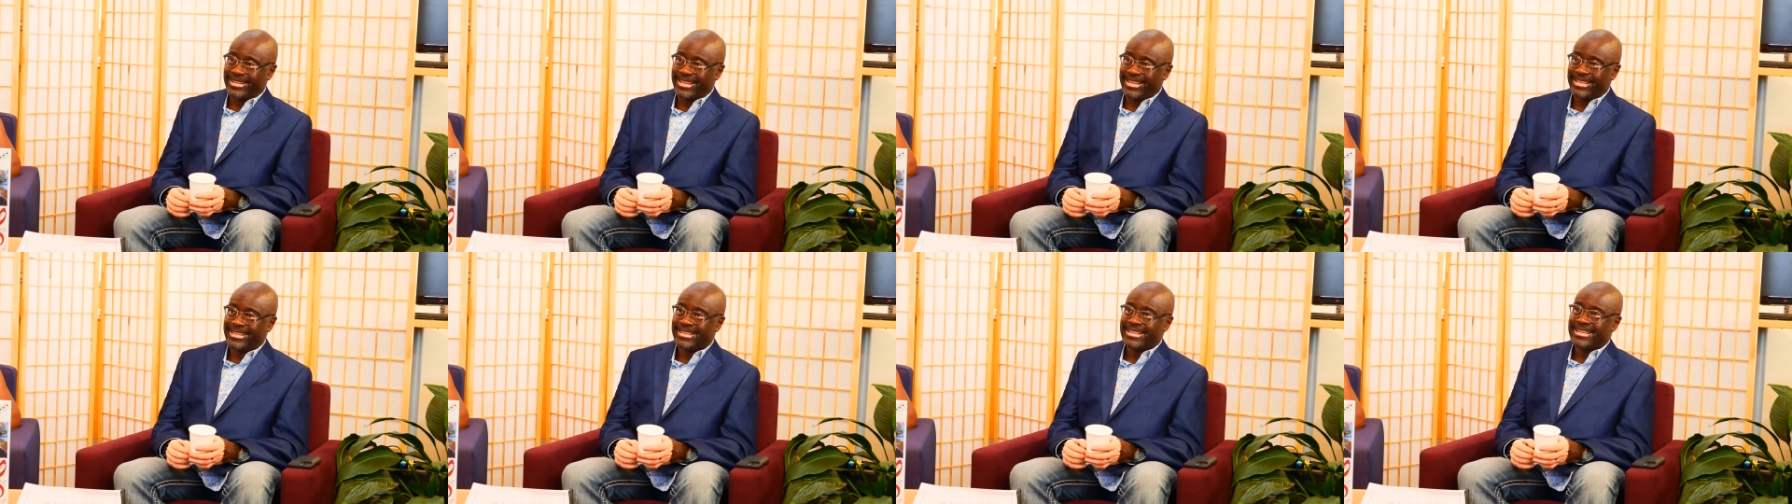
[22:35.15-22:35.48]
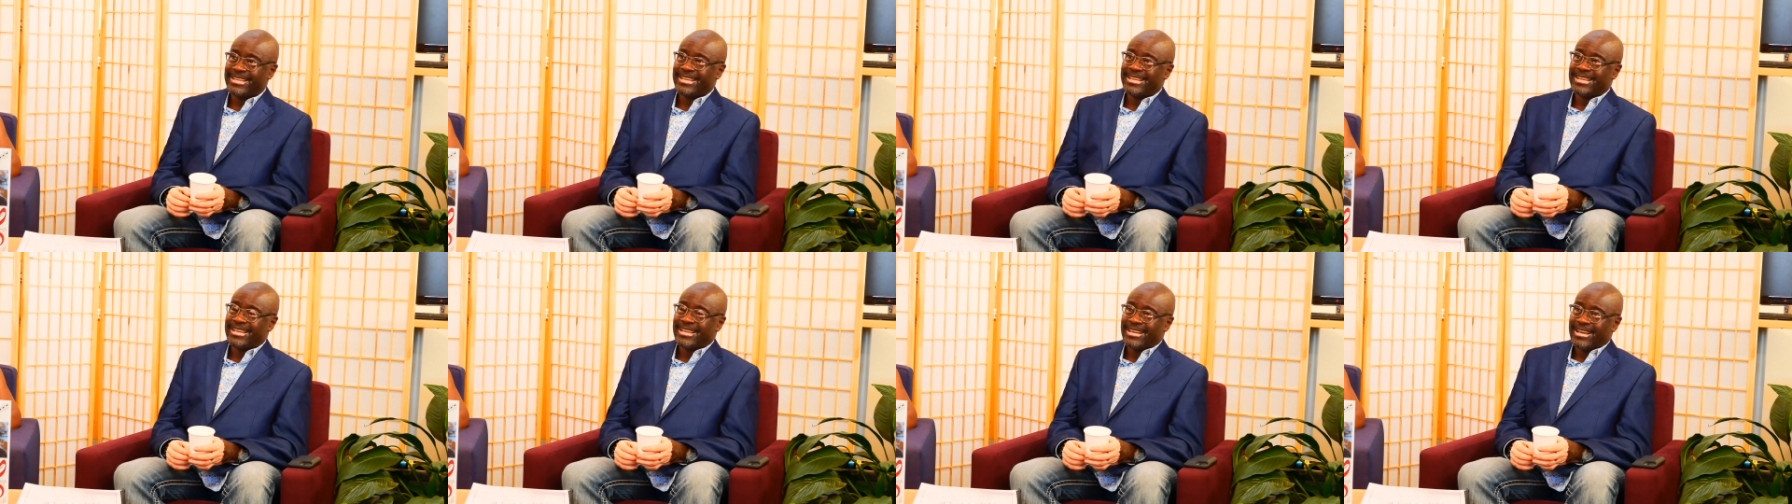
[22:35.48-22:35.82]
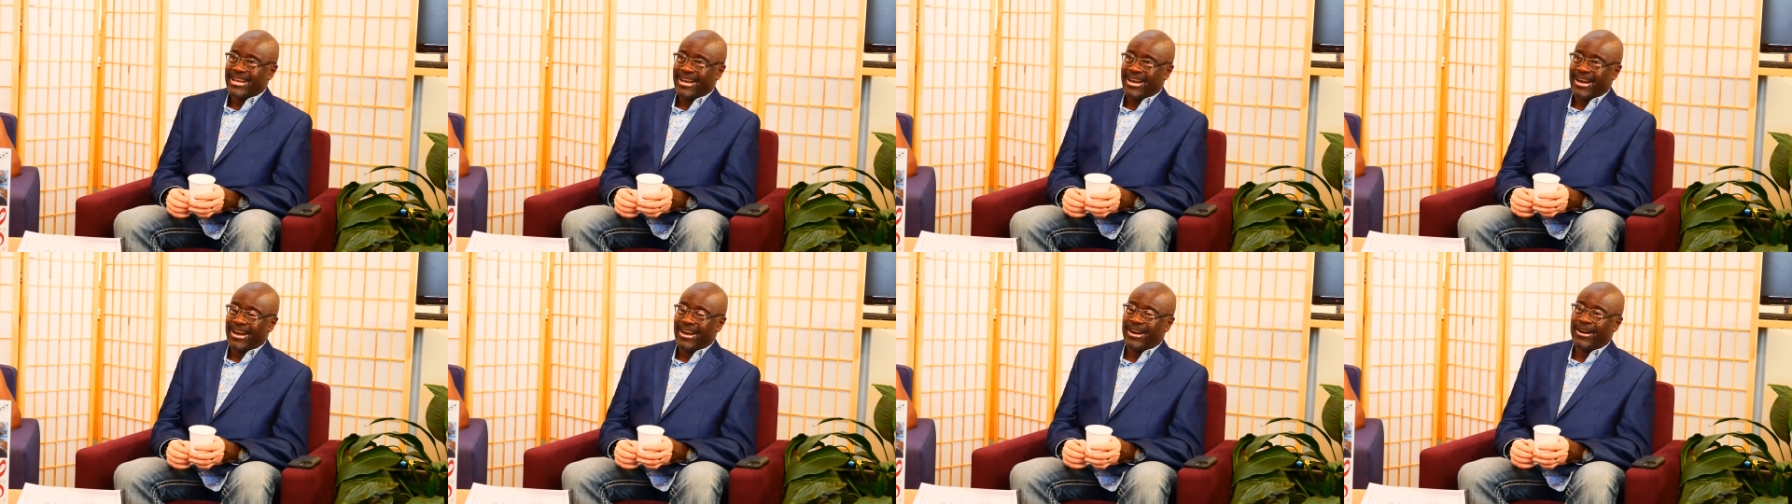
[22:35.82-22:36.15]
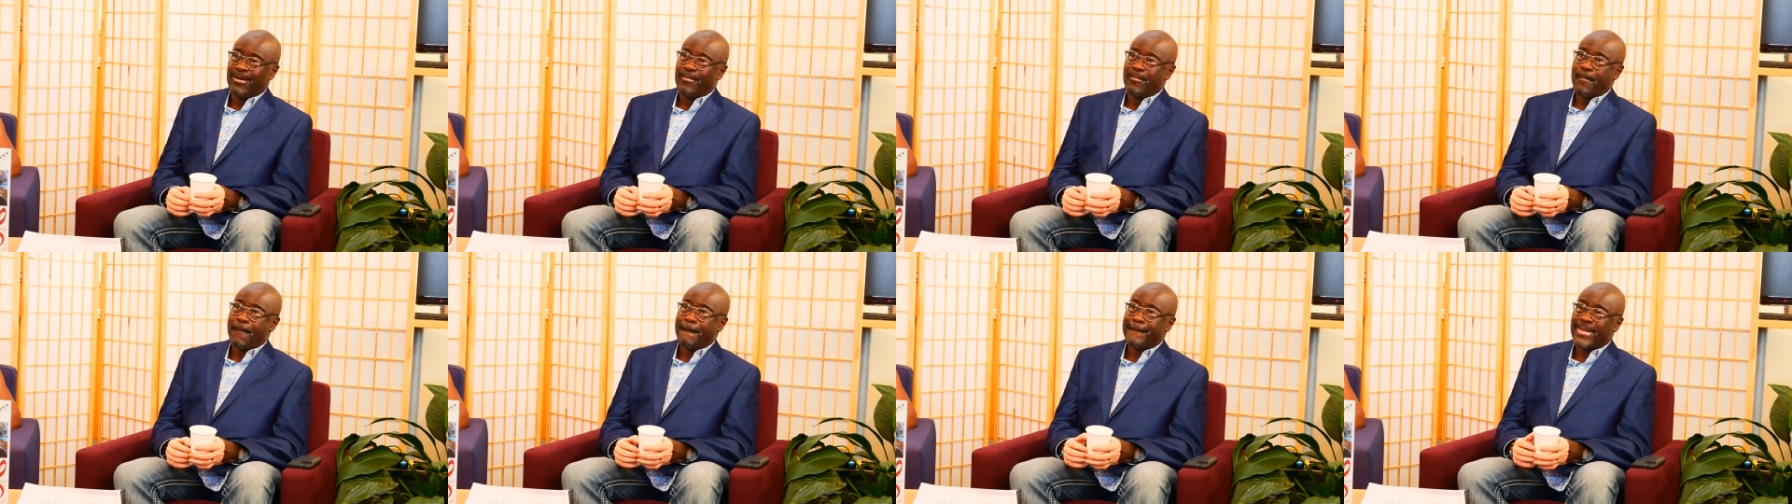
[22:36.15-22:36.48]
I,
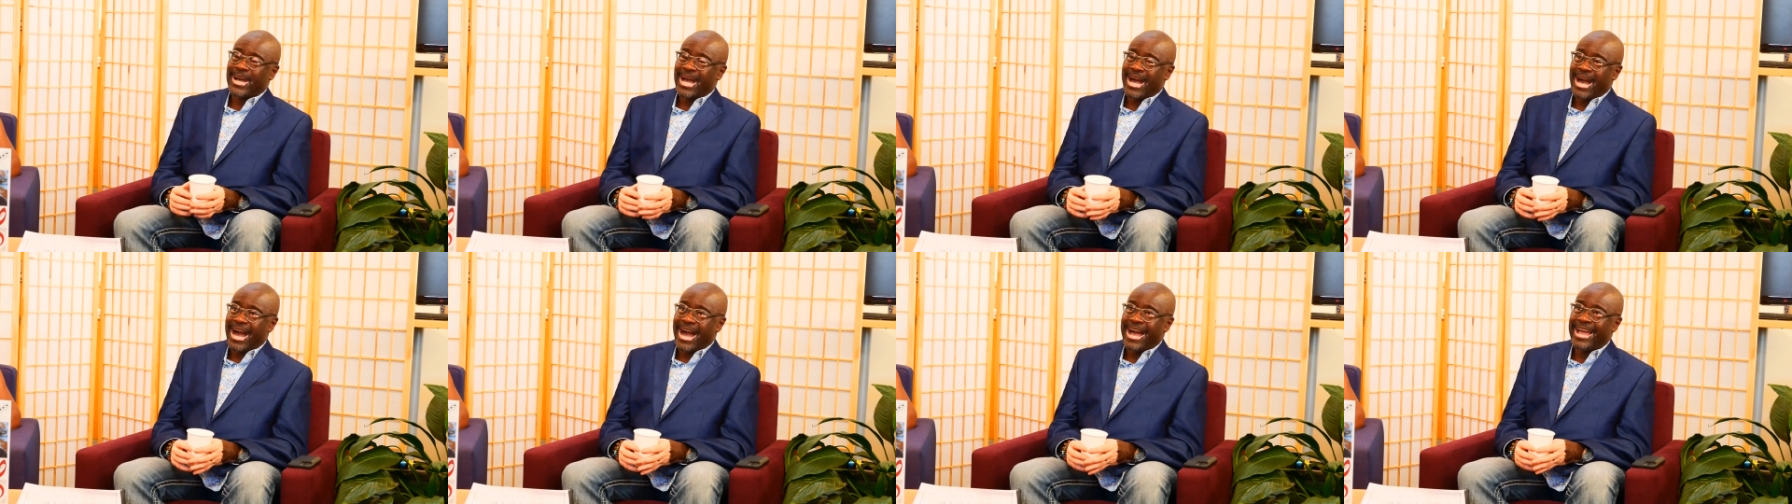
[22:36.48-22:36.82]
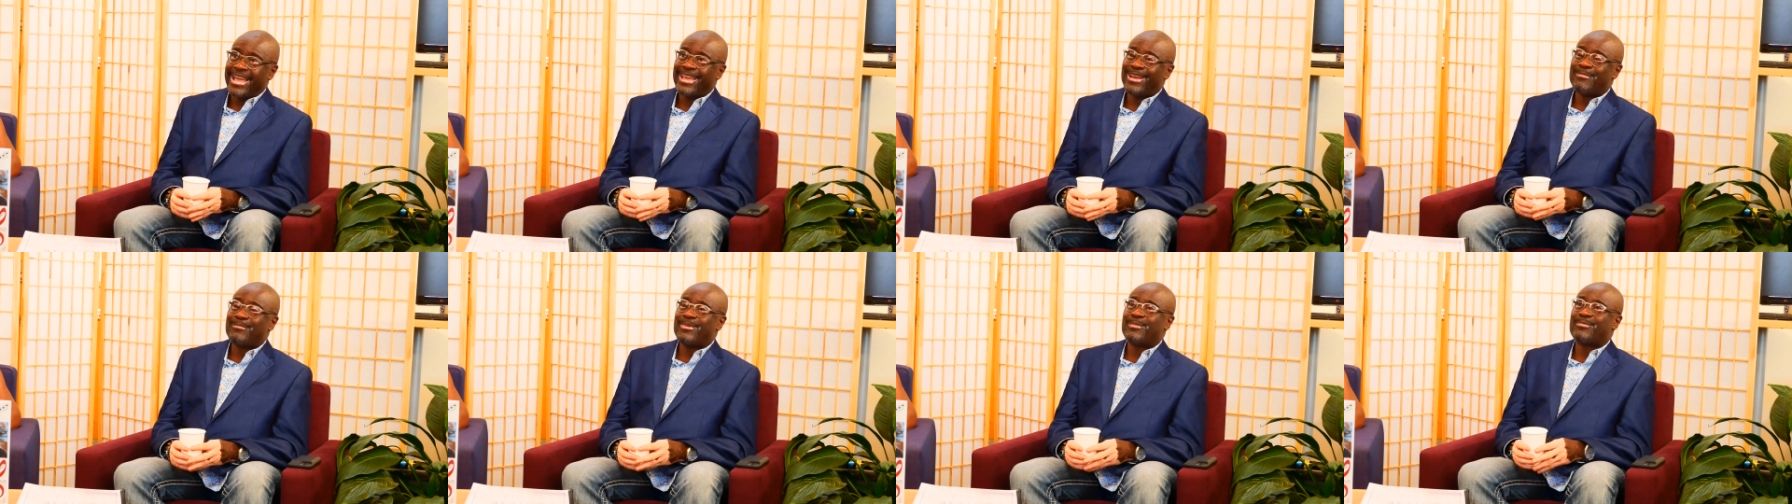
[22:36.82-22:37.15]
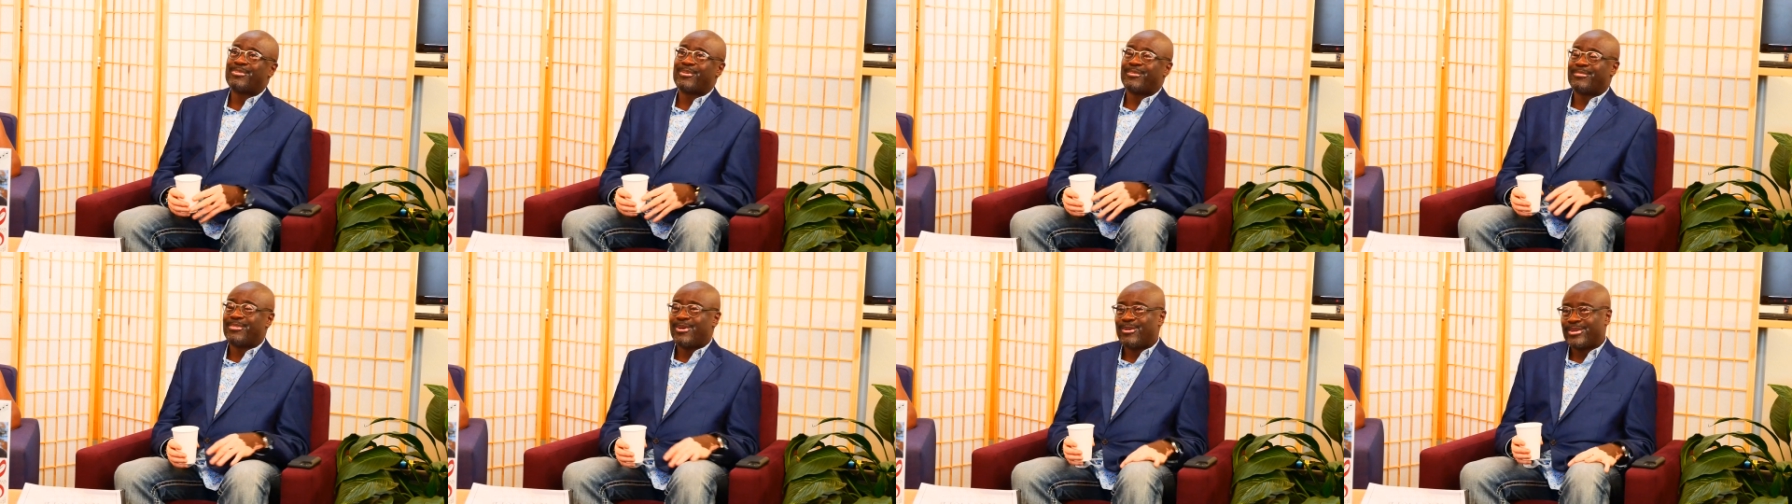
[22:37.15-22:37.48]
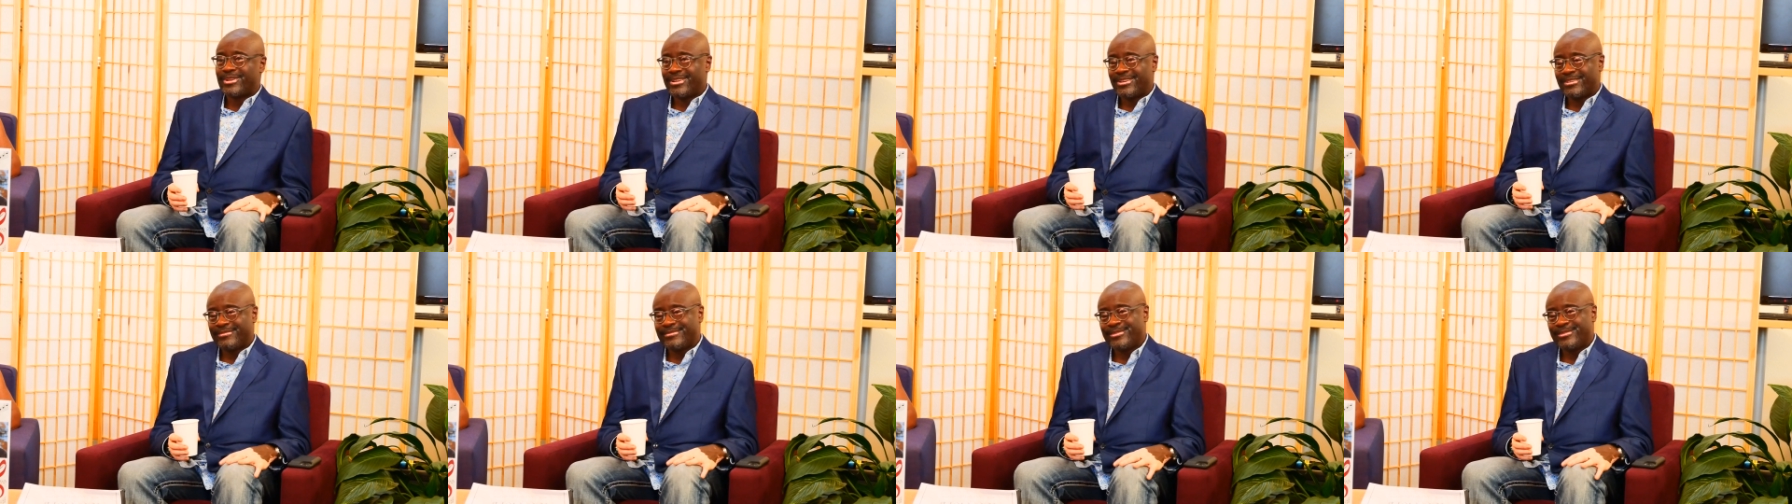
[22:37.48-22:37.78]
um, I am a proponent